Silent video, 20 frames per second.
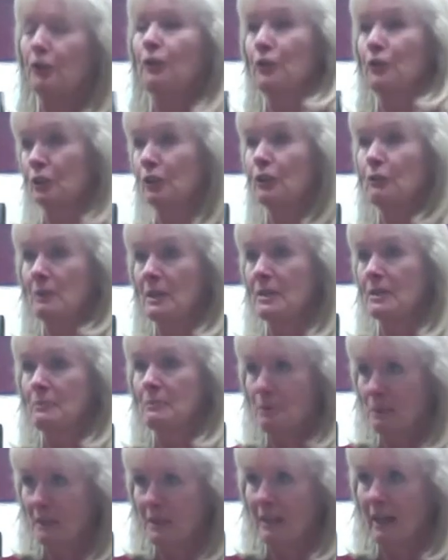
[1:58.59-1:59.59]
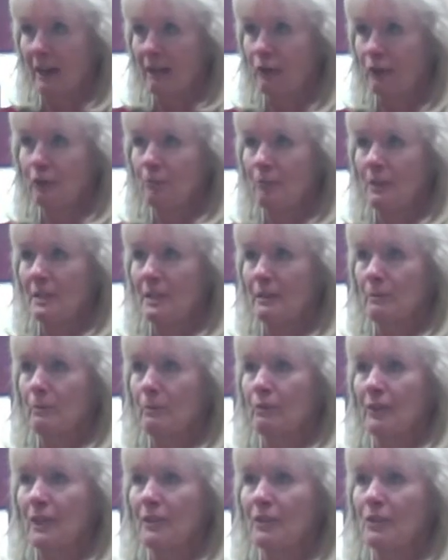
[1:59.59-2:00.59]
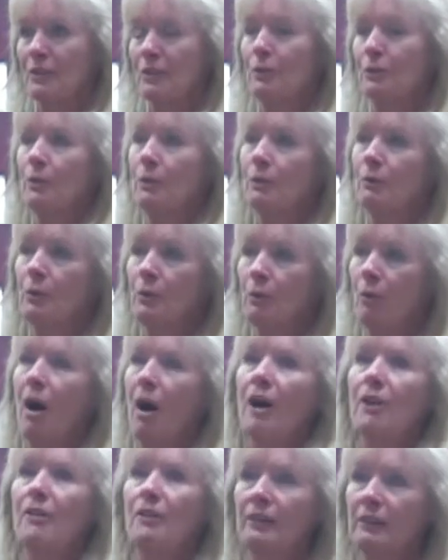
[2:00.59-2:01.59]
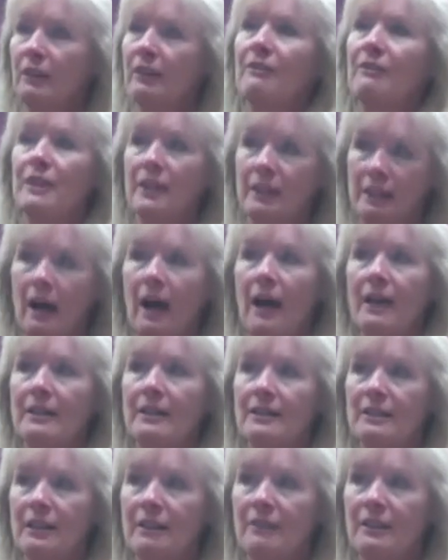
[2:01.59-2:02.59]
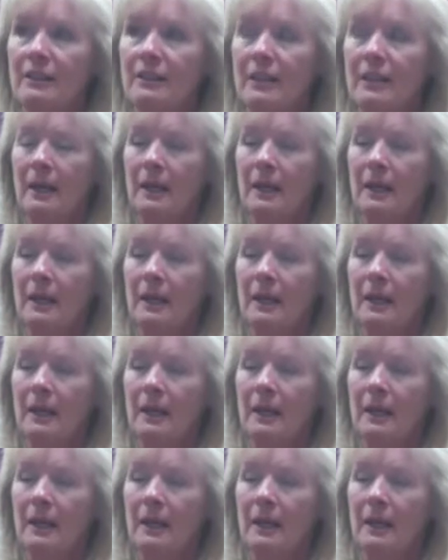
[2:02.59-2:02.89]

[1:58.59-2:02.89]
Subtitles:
good Muslims, because I have good Muslim friends too, who honor the love and the kindness of it.